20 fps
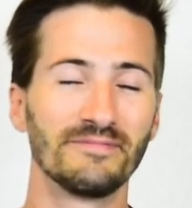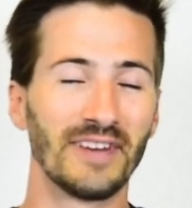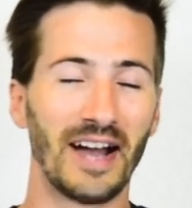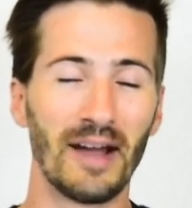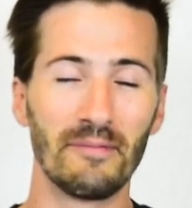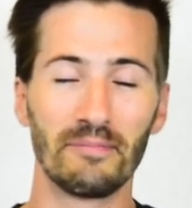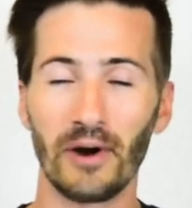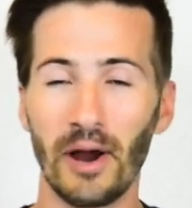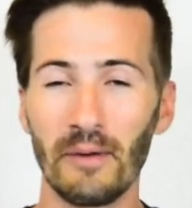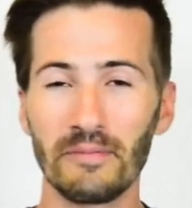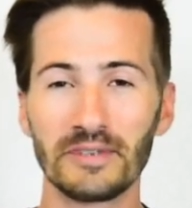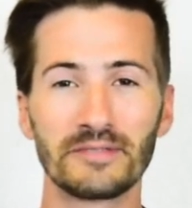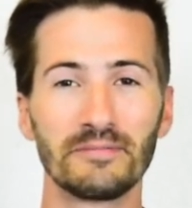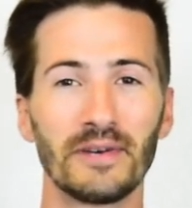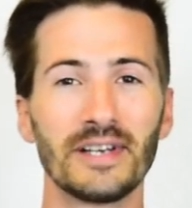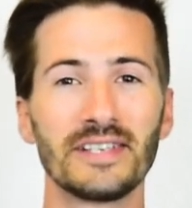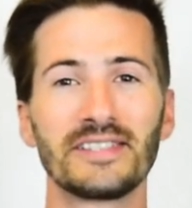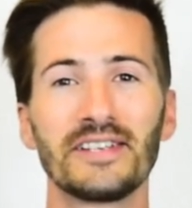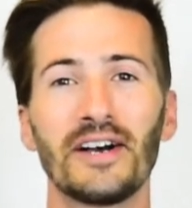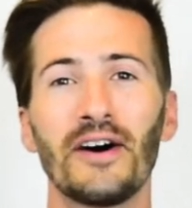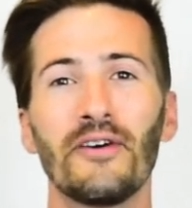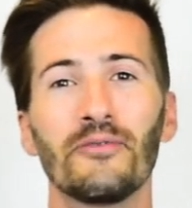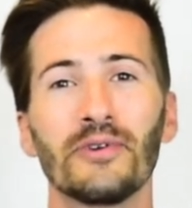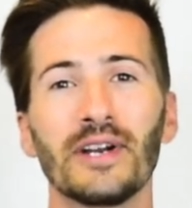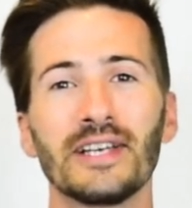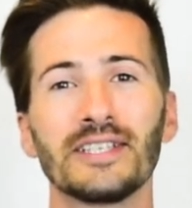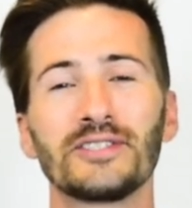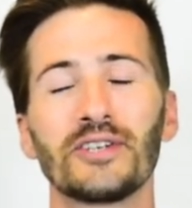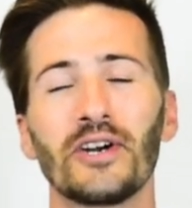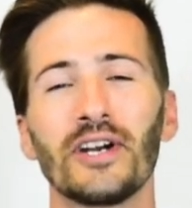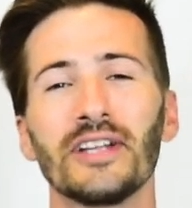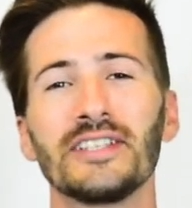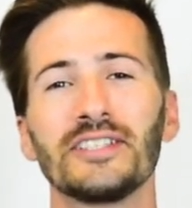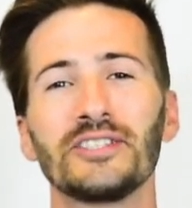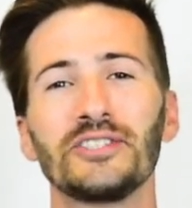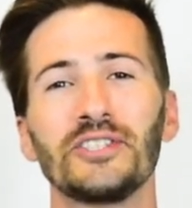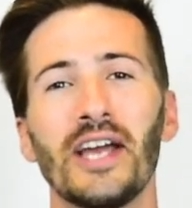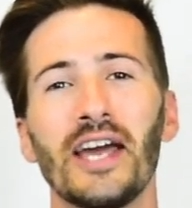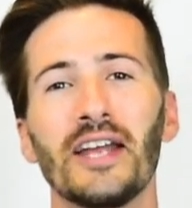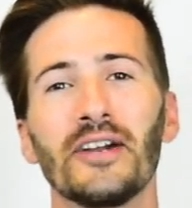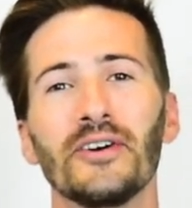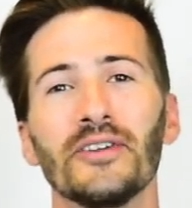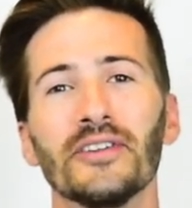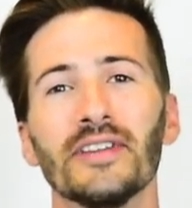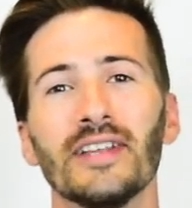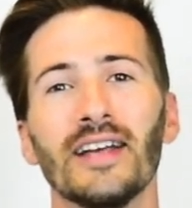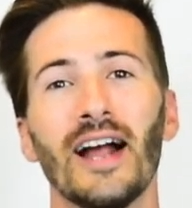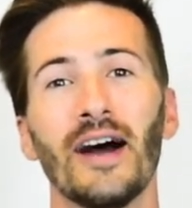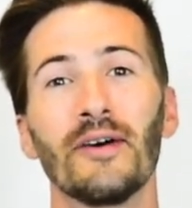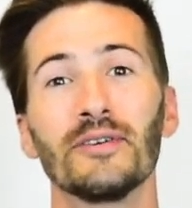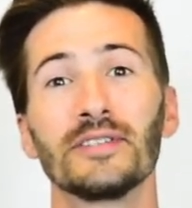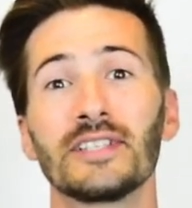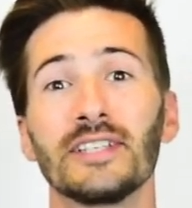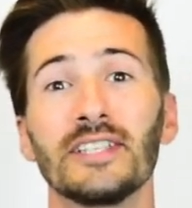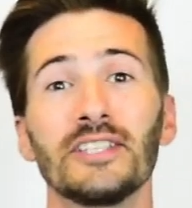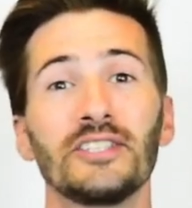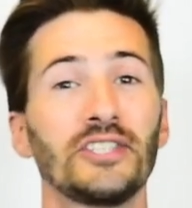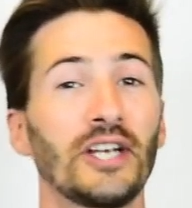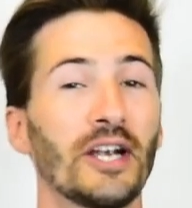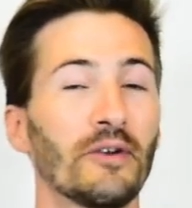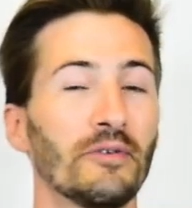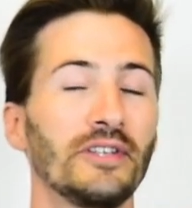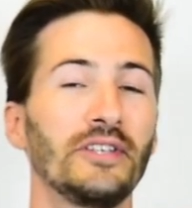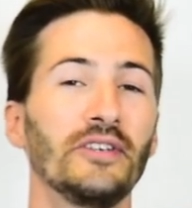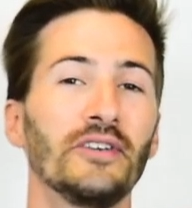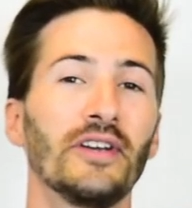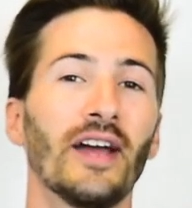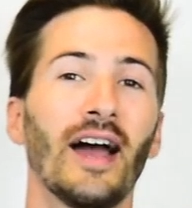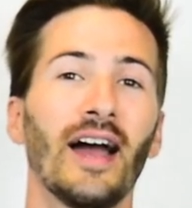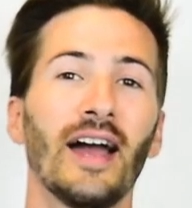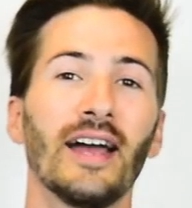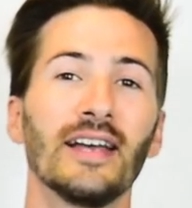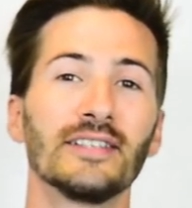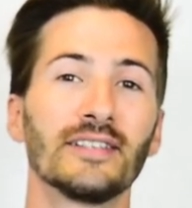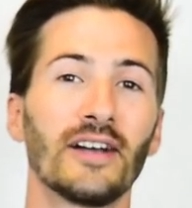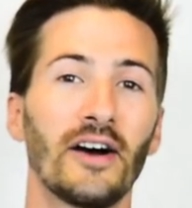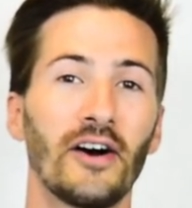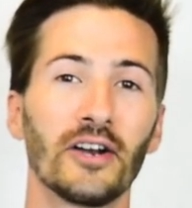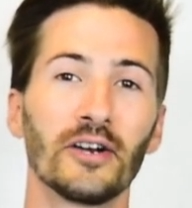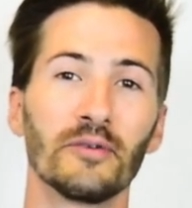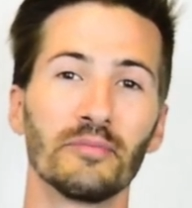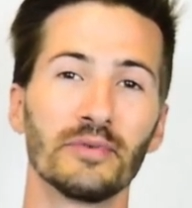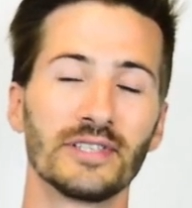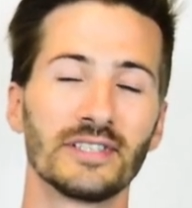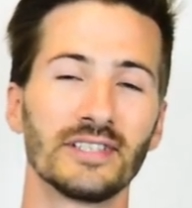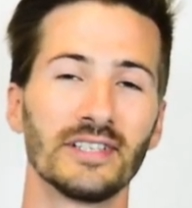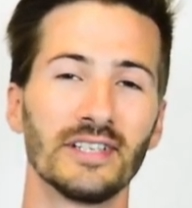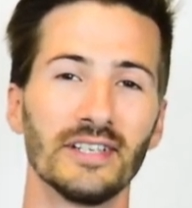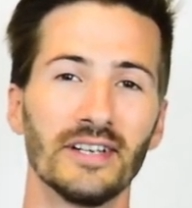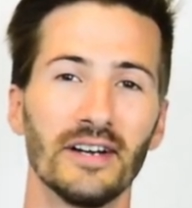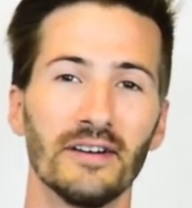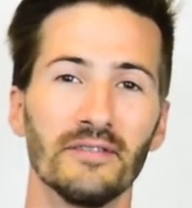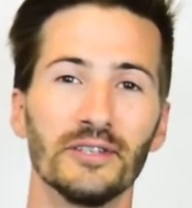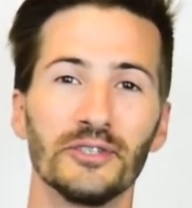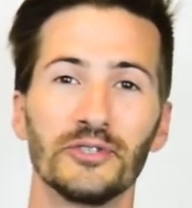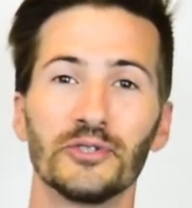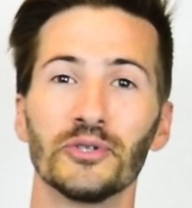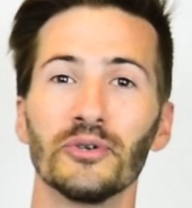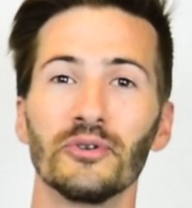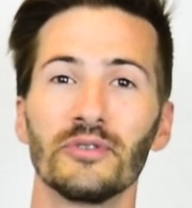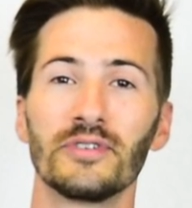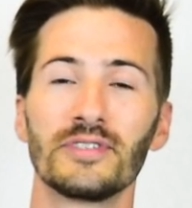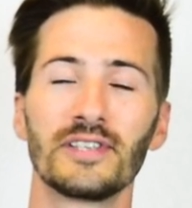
I promised myself when I started this channel that I was gonna share with you guys 100% of the truth.